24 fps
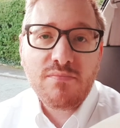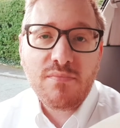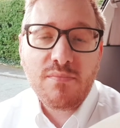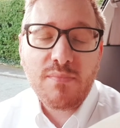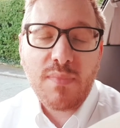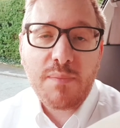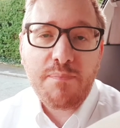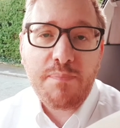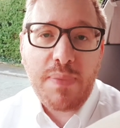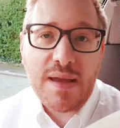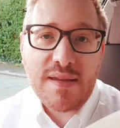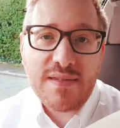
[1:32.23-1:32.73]

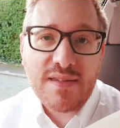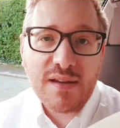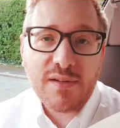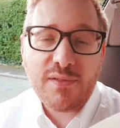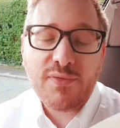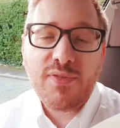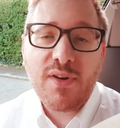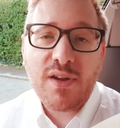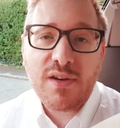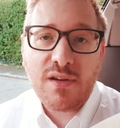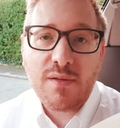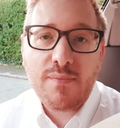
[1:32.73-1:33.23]
my basic
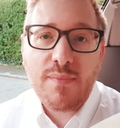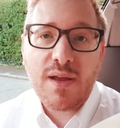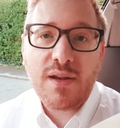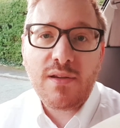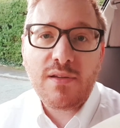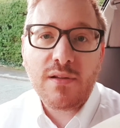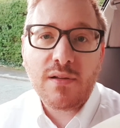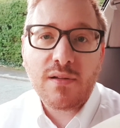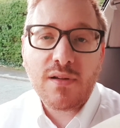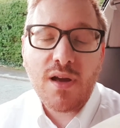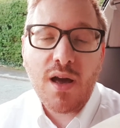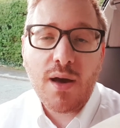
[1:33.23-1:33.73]

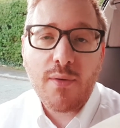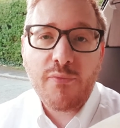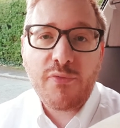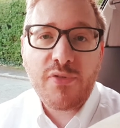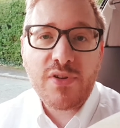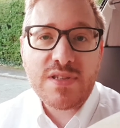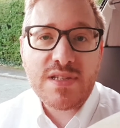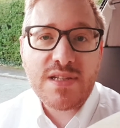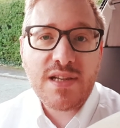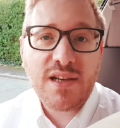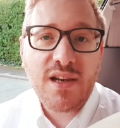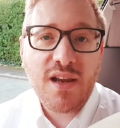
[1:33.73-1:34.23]
fundamental
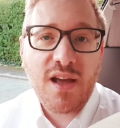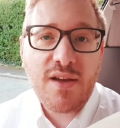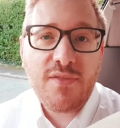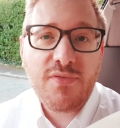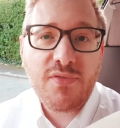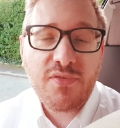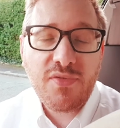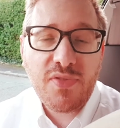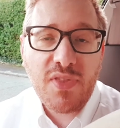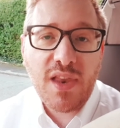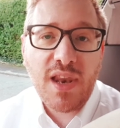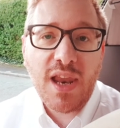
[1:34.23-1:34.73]
comforts in
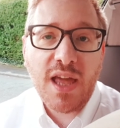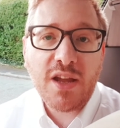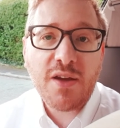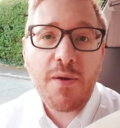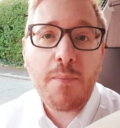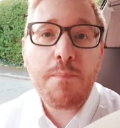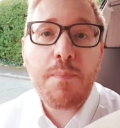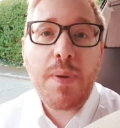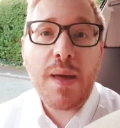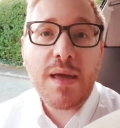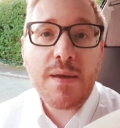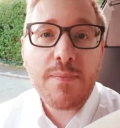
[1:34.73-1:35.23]
life, then like a
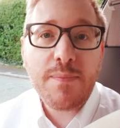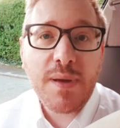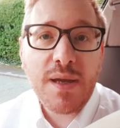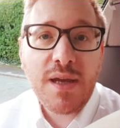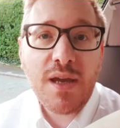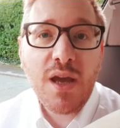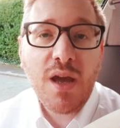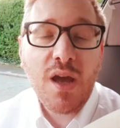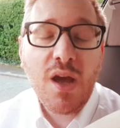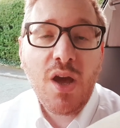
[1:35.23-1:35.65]
baby